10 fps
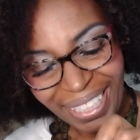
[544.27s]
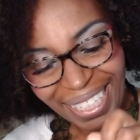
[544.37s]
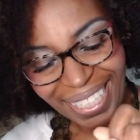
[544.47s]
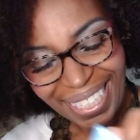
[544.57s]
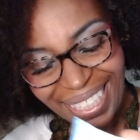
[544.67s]

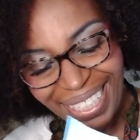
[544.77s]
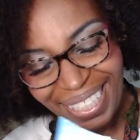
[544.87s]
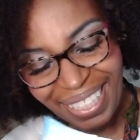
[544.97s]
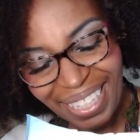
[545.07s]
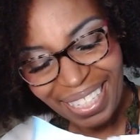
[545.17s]
this
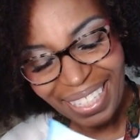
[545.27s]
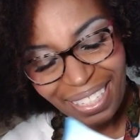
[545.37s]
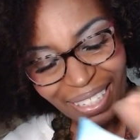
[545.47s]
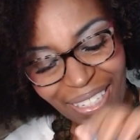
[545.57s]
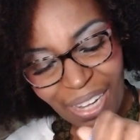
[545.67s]

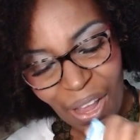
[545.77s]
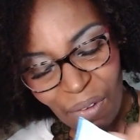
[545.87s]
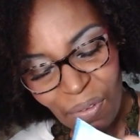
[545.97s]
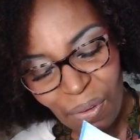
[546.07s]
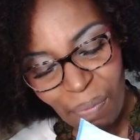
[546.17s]
dog
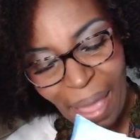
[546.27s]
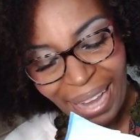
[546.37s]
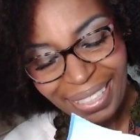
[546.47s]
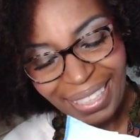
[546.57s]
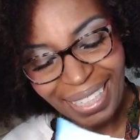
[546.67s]
food
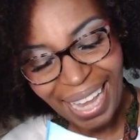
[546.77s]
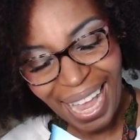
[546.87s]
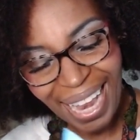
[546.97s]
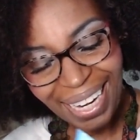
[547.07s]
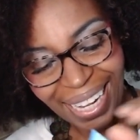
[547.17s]
packaging
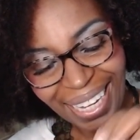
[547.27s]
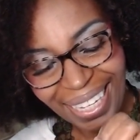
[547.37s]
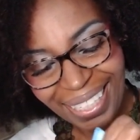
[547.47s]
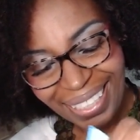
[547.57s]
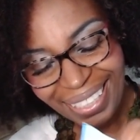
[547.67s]
had a
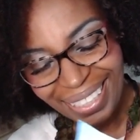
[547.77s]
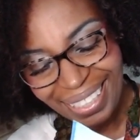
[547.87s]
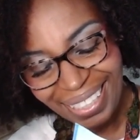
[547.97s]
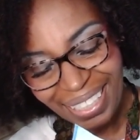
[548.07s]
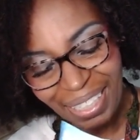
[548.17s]

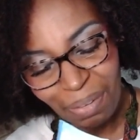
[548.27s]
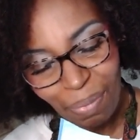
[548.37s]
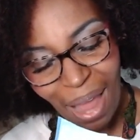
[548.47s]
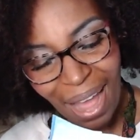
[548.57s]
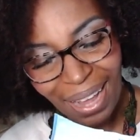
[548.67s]

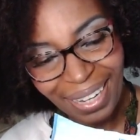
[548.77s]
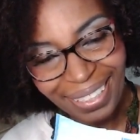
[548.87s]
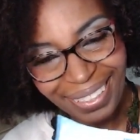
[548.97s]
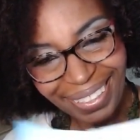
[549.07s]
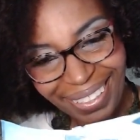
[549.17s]
ziplock
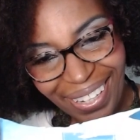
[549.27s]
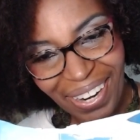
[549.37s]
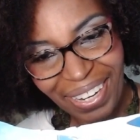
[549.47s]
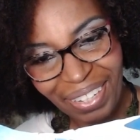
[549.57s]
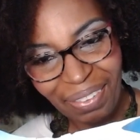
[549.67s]

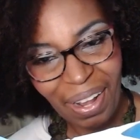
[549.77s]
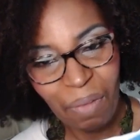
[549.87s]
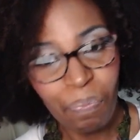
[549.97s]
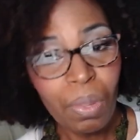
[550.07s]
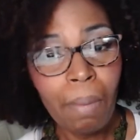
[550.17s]
on it, right?
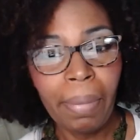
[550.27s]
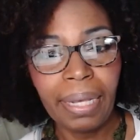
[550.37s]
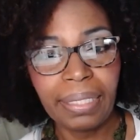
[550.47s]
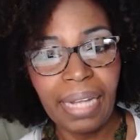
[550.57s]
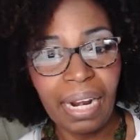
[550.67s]

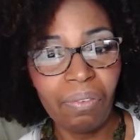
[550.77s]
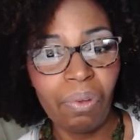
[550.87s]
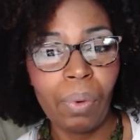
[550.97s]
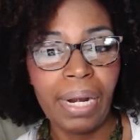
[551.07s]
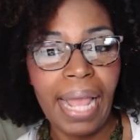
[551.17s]
Because not
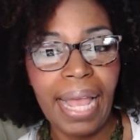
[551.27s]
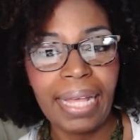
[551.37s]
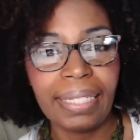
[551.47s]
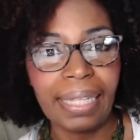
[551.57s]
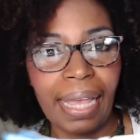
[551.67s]
everyone
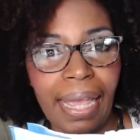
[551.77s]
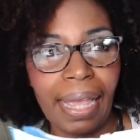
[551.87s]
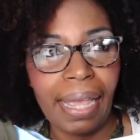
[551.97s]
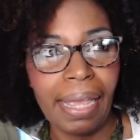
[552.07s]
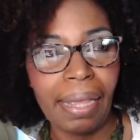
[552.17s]
has
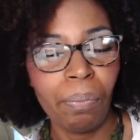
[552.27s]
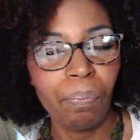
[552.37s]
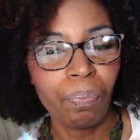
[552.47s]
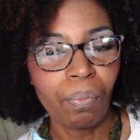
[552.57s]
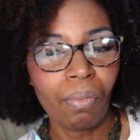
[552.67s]
a
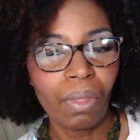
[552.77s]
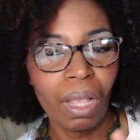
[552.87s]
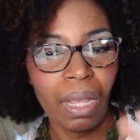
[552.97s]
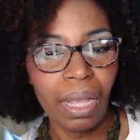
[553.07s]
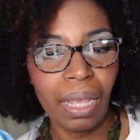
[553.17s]

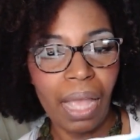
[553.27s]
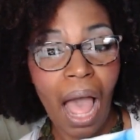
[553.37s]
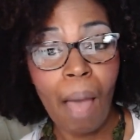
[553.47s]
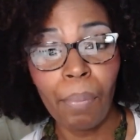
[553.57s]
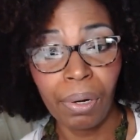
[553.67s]

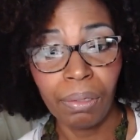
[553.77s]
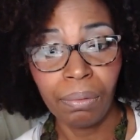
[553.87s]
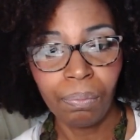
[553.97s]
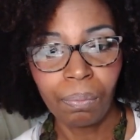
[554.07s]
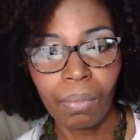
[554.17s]
hopper
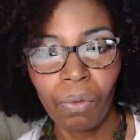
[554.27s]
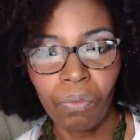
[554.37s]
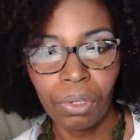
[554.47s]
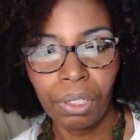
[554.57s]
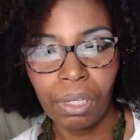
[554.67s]

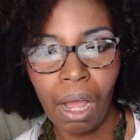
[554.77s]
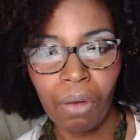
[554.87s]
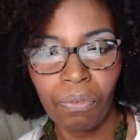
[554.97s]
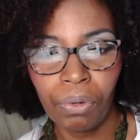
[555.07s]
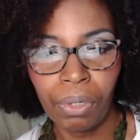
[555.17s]
for their
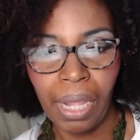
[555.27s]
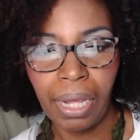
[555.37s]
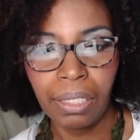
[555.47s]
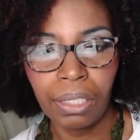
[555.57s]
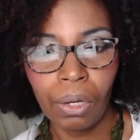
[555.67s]
dog food
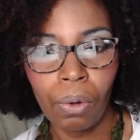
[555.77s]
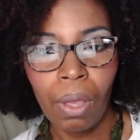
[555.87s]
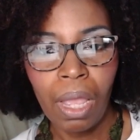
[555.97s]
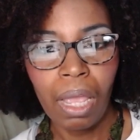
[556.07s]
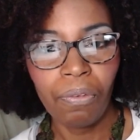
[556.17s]
yet. So
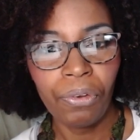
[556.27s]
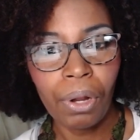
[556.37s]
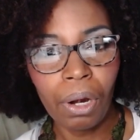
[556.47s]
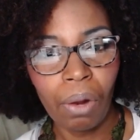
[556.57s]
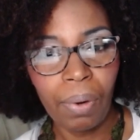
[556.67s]
if you
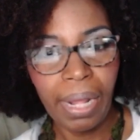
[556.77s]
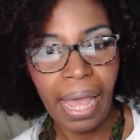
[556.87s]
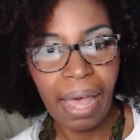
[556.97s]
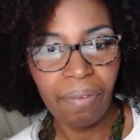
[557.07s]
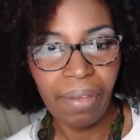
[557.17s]
don't already
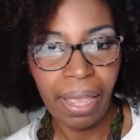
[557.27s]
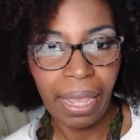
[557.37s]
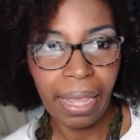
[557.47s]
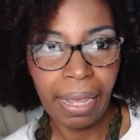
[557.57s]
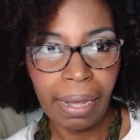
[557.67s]
have
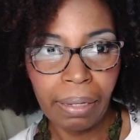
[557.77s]
a